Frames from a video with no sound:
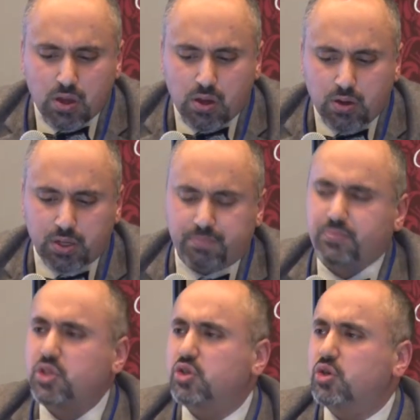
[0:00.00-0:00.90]
All right.
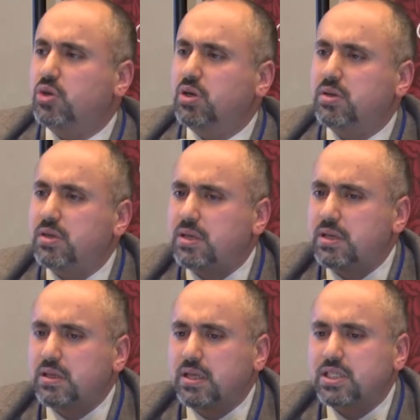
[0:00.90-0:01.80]
So
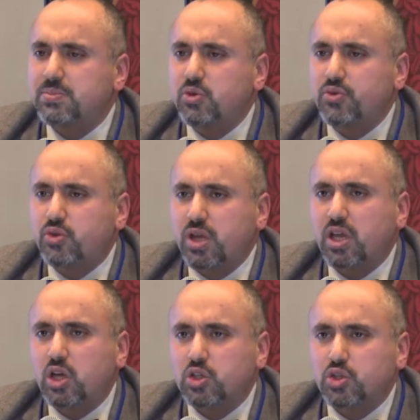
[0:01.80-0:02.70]
let's move to
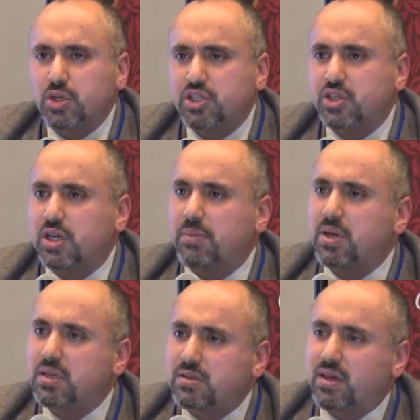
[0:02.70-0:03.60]
acculturation, and I'm
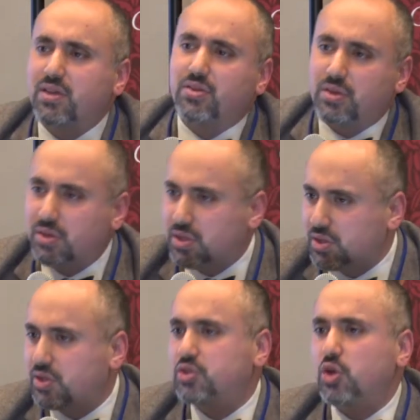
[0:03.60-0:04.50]
going to tie,
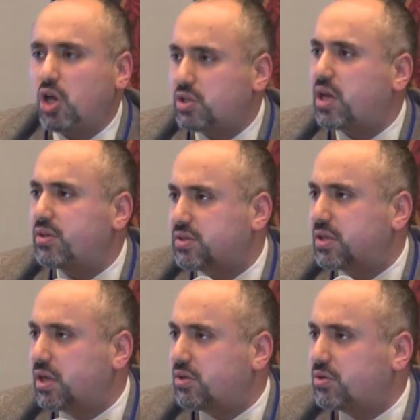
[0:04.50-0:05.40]
this will all tie
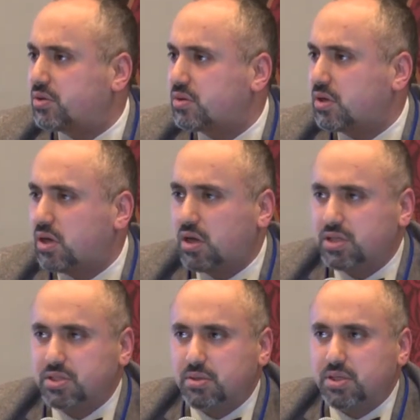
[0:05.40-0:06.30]
together
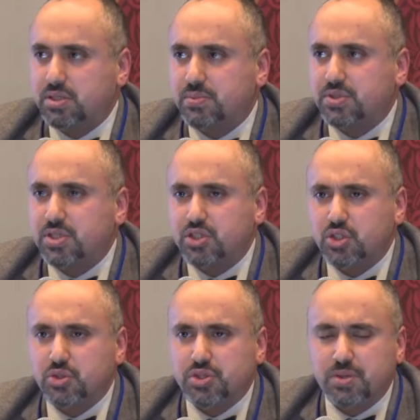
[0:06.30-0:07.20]
as the presentation
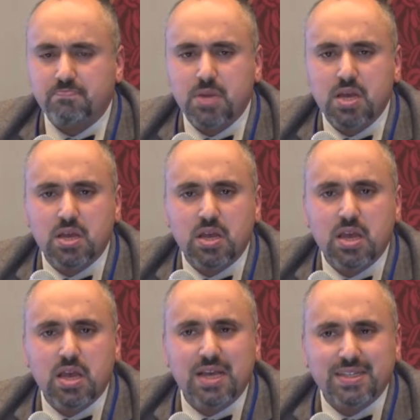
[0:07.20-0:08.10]
goes on.
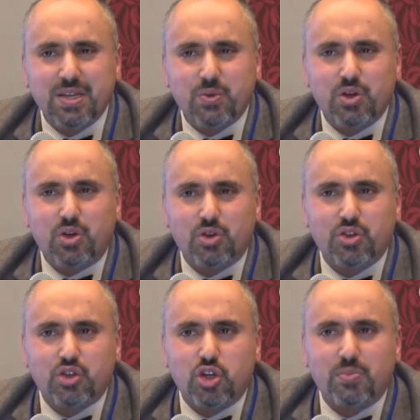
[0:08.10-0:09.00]
Has anyone heard
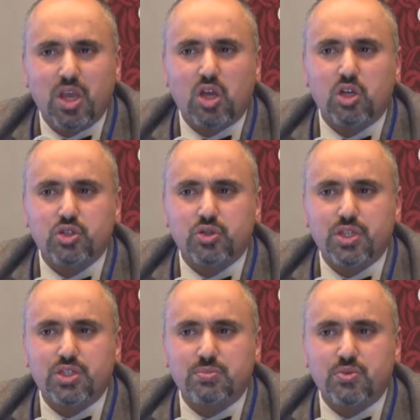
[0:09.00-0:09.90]
the term
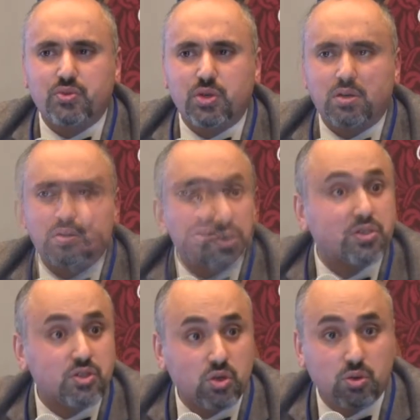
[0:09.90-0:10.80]
acculturation before? Yes,
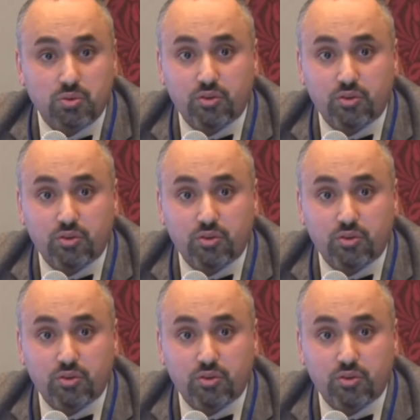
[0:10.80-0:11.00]
so